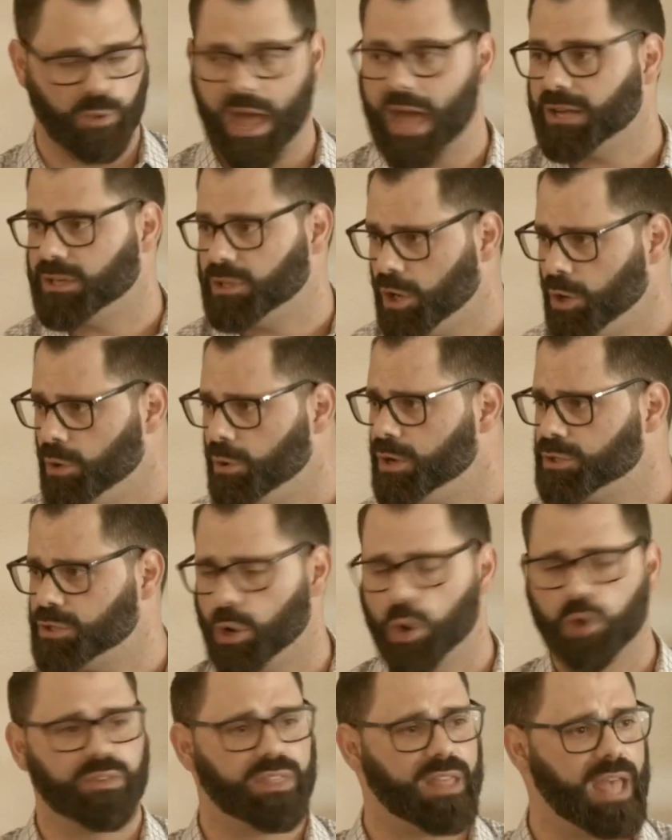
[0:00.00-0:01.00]
who had courage
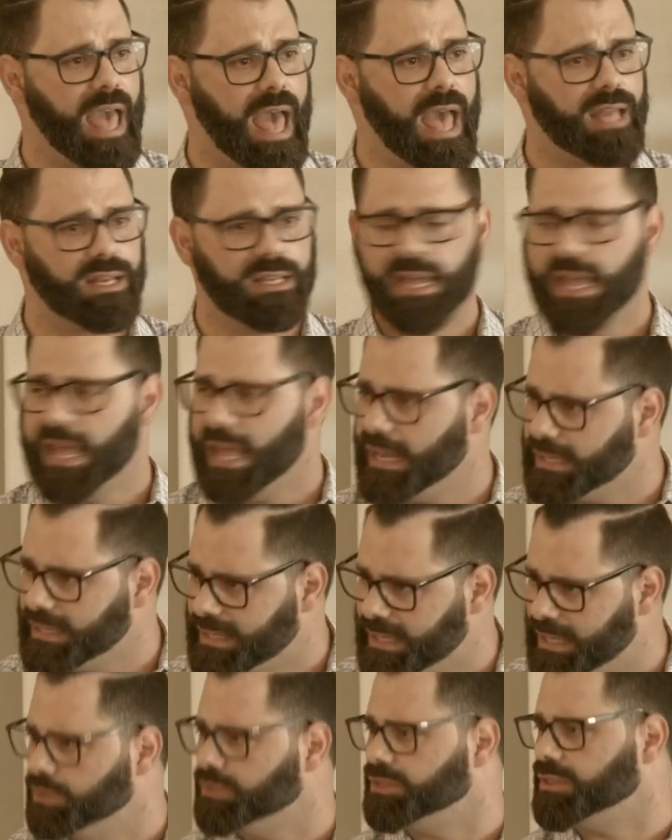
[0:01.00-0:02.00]
over the head
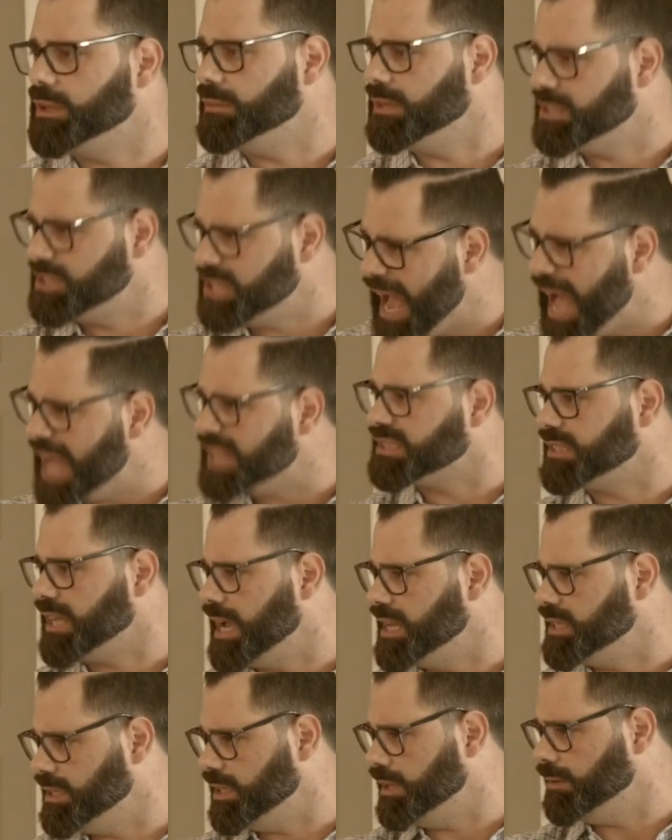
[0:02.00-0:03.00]
and guilt them and
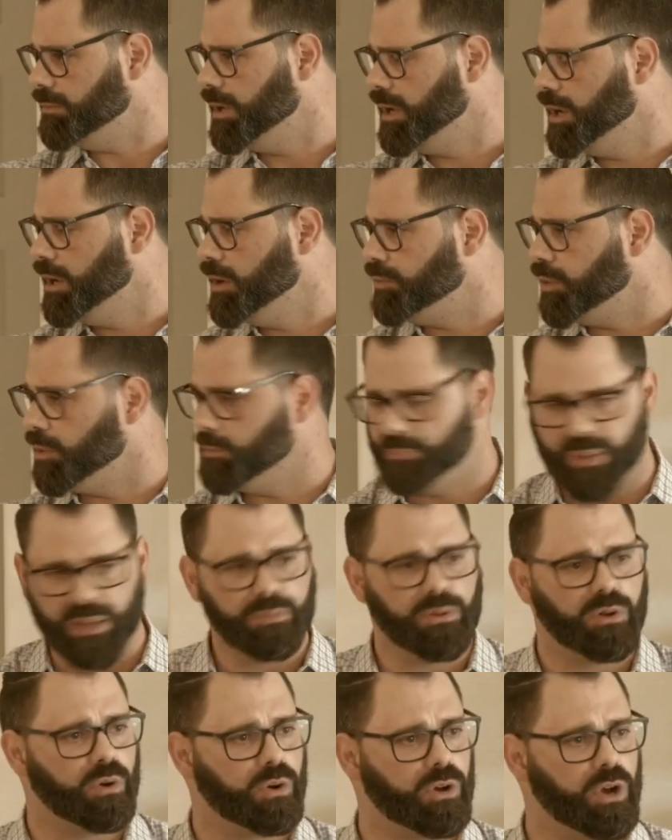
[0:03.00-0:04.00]
chastise them for
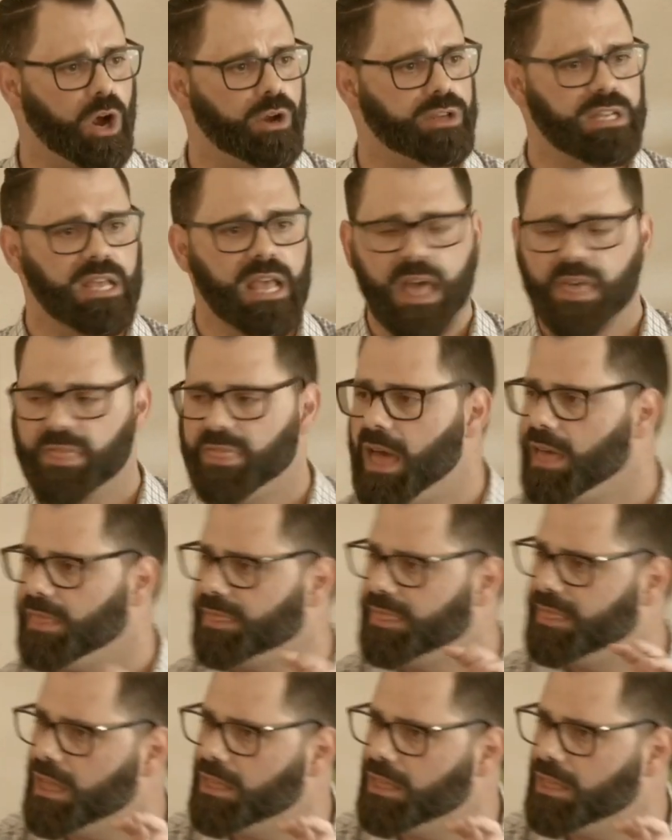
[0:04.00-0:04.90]
biblical courage, that